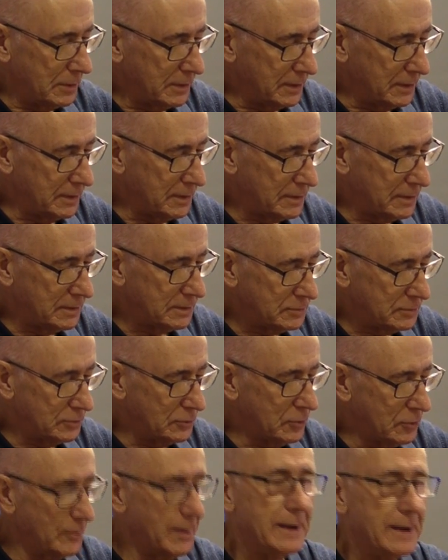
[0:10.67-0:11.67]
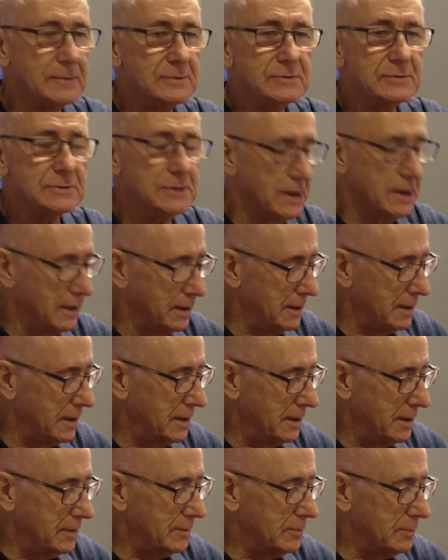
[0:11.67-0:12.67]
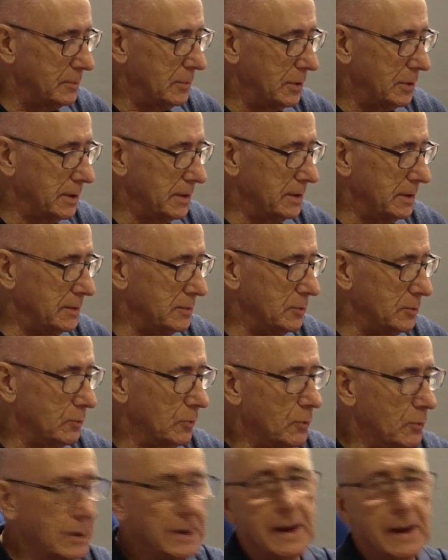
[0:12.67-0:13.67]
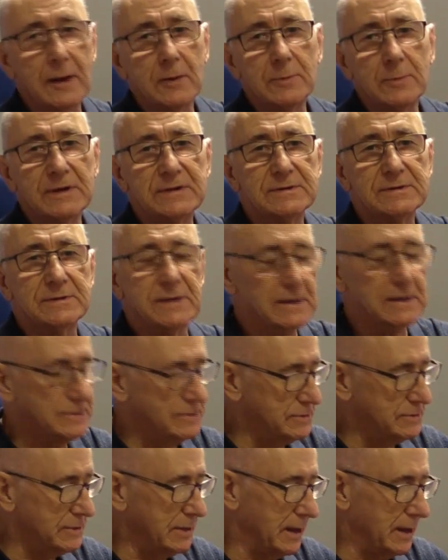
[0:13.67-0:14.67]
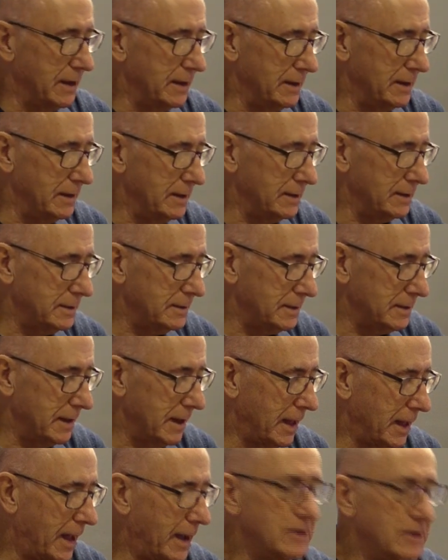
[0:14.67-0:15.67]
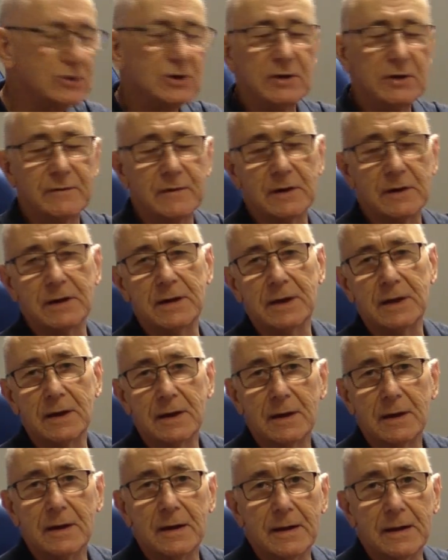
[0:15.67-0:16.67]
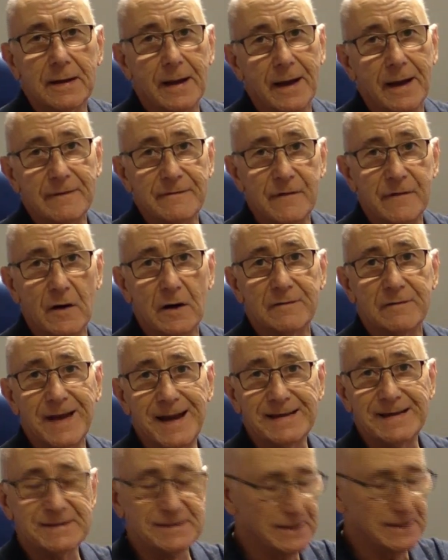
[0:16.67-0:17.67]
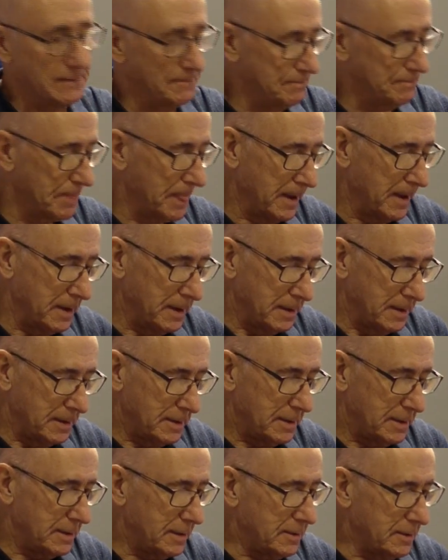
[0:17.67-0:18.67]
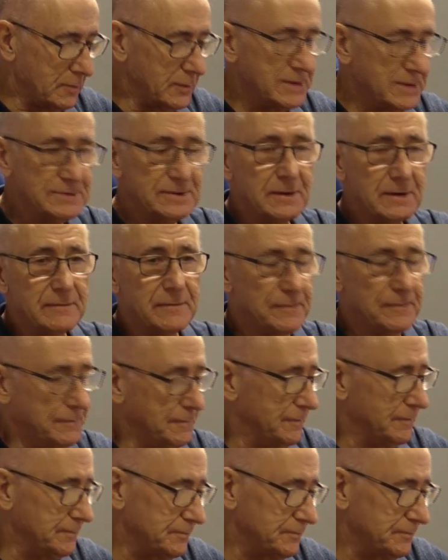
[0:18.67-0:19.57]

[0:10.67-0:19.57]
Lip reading: going to talk about my number one helmet. It's AGV K5-S. The reason I've